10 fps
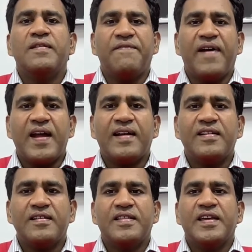in
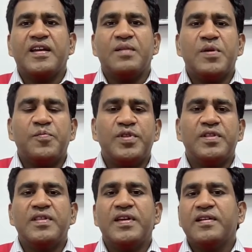fact, they come up with
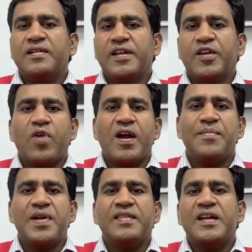the
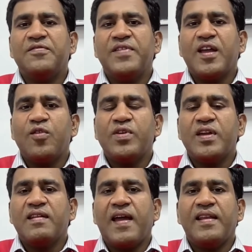requirement that we are
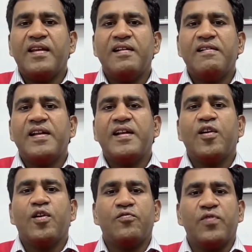looking nine hundred
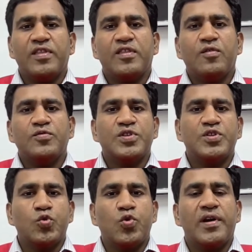or one
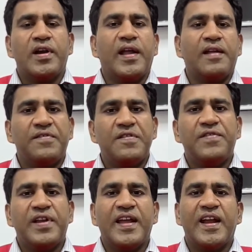thousand two hundred
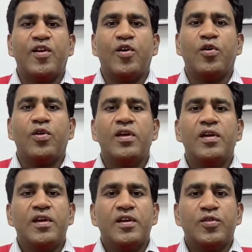fifty and all.
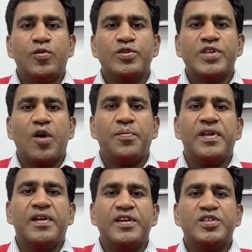Those have
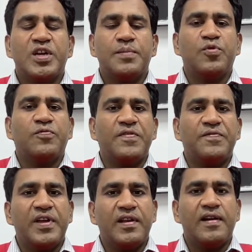been reached up to
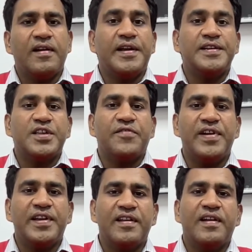fifteen hundred,
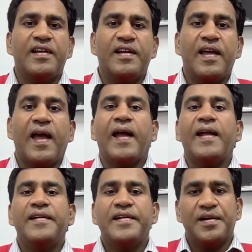seventeen hundred
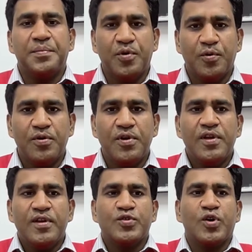and above.
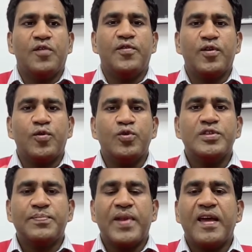So our
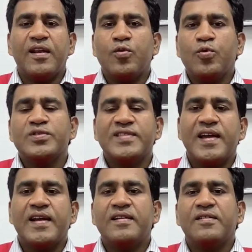course plan goes
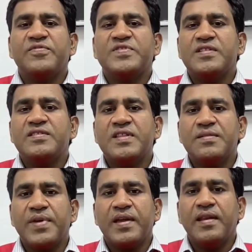that since
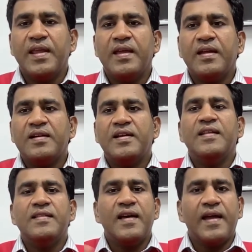the beginning
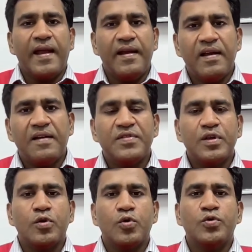till the end of
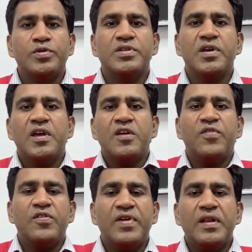the course,
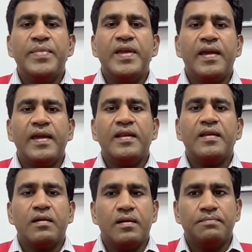we will be
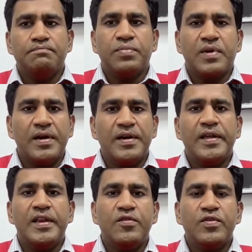in uh,
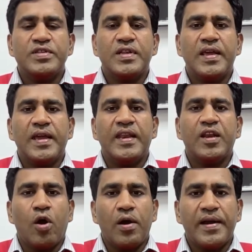continuously
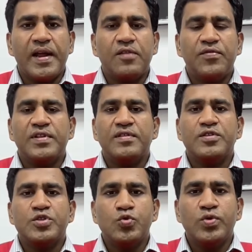in contact with
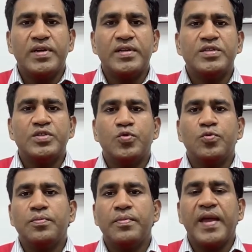the students
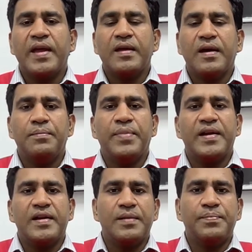to make a
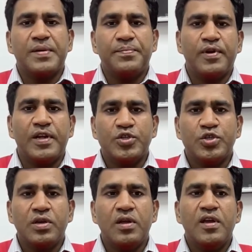better
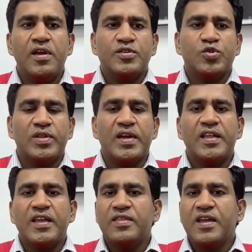preparation so that
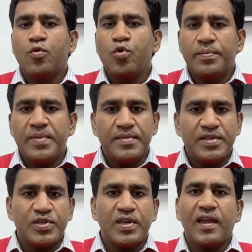they won't be
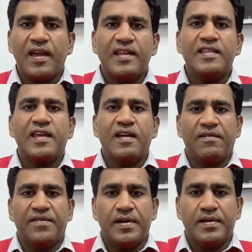missing anything
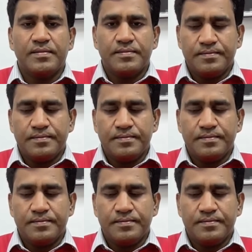of it.